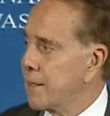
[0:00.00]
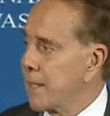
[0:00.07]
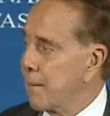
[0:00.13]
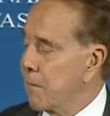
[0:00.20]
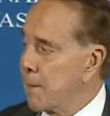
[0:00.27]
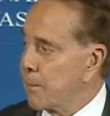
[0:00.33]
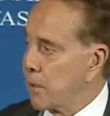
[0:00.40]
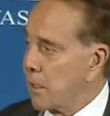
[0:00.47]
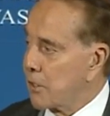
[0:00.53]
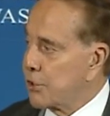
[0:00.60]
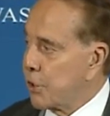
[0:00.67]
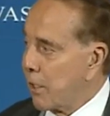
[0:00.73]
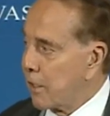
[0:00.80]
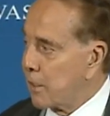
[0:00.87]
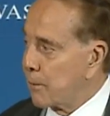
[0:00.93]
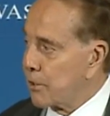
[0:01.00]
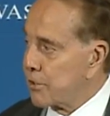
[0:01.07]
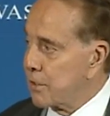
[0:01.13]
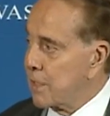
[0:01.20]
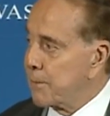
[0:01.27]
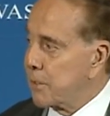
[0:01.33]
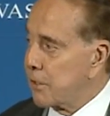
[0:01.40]
Now remember, our charter
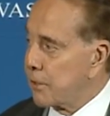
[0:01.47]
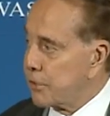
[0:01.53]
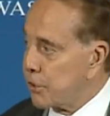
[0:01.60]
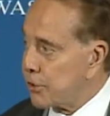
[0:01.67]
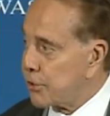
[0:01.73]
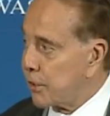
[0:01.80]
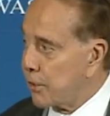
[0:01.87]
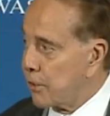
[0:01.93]
was limited just to